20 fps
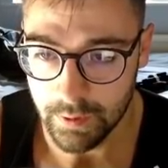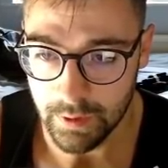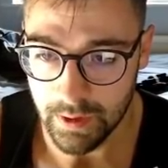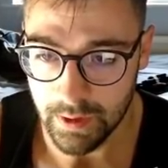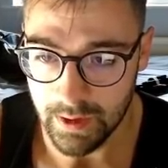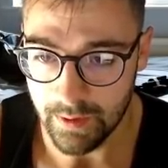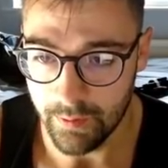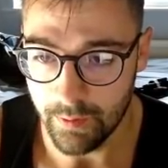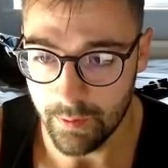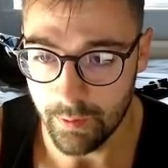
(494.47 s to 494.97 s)

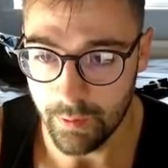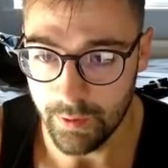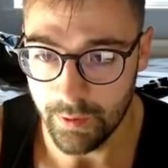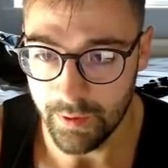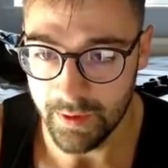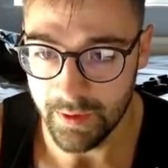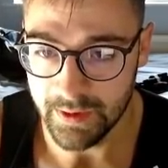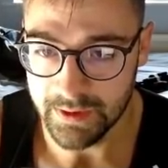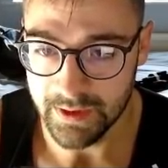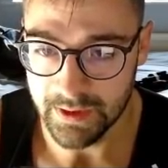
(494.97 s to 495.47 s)
and we'll do the
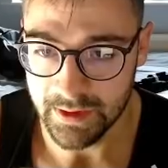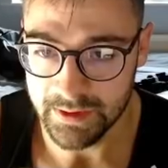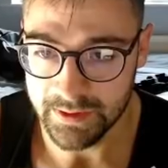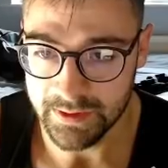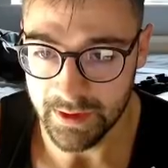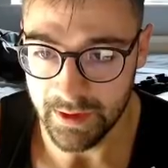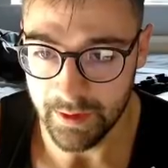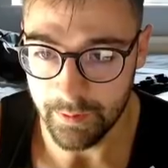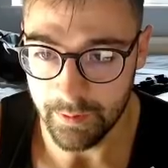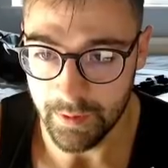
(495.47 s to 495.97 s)
exact
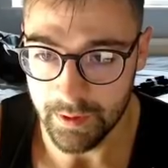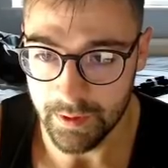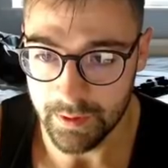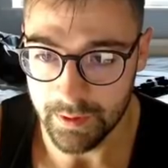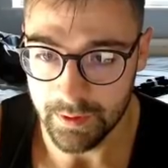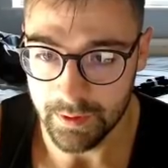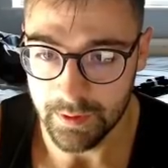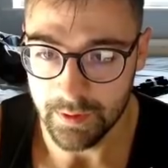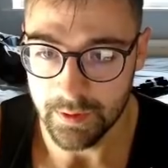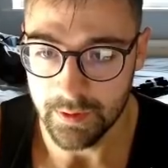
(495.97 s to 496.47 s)
same,
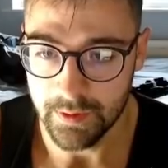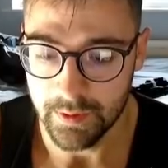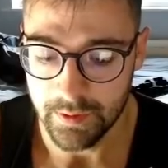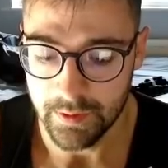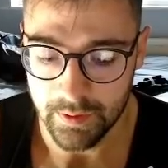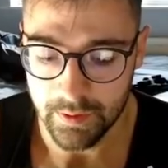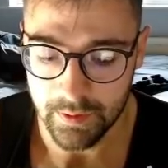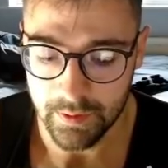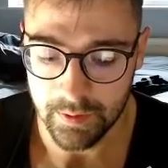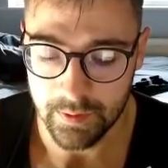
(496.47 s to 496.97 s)

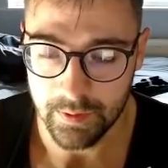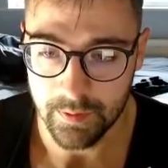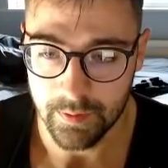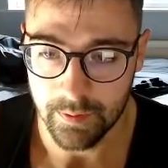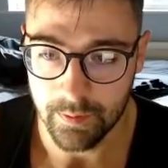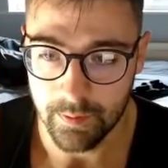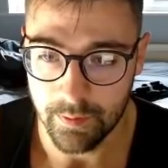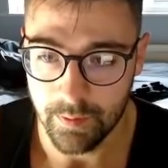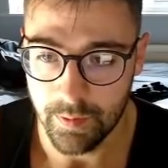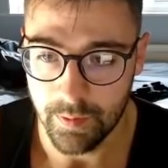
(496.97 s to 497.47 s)

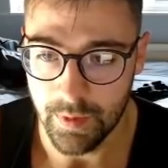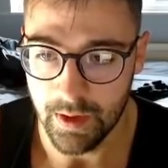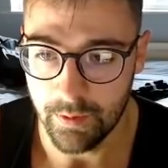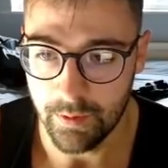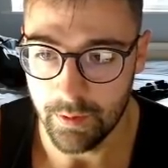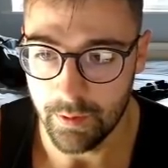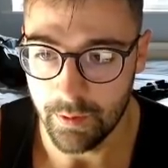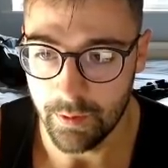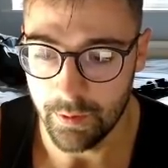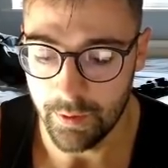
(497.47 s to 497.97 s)
but we
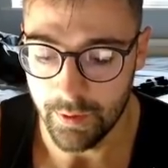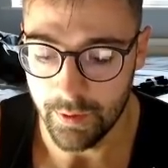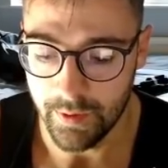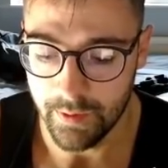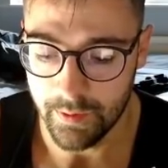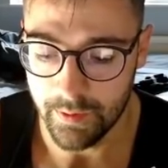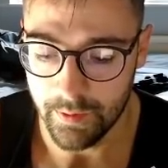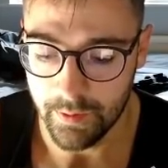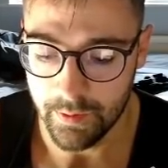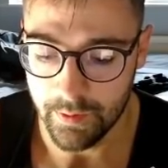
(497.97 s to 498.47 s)
will do
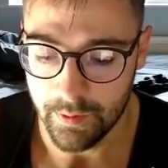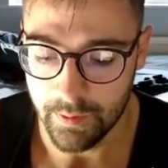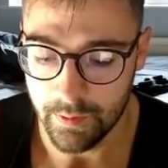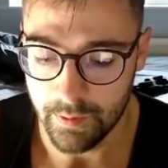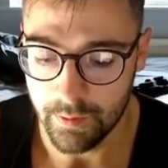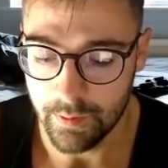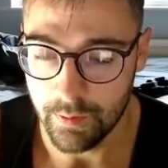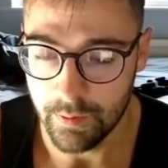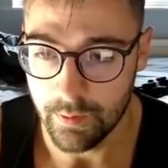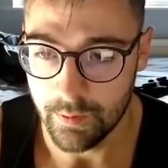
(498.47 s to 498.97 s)
it
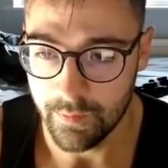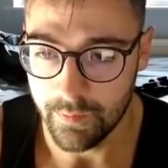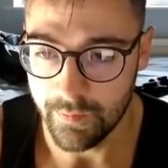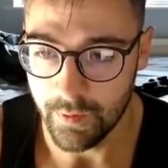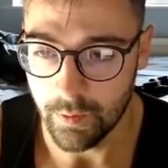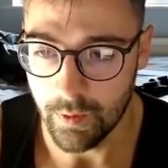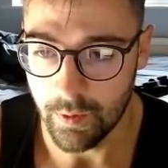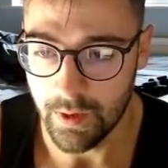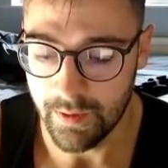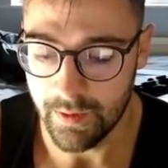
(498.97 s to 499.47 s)
for the
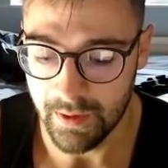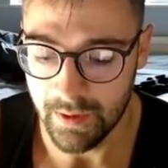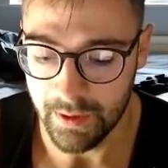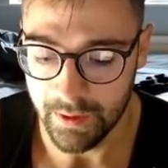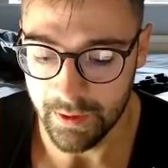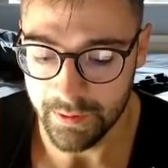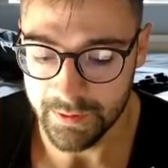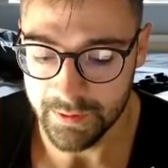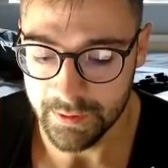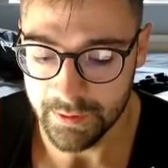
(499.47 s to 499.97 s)
y
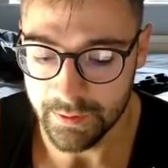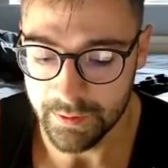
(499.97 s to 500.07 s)
values.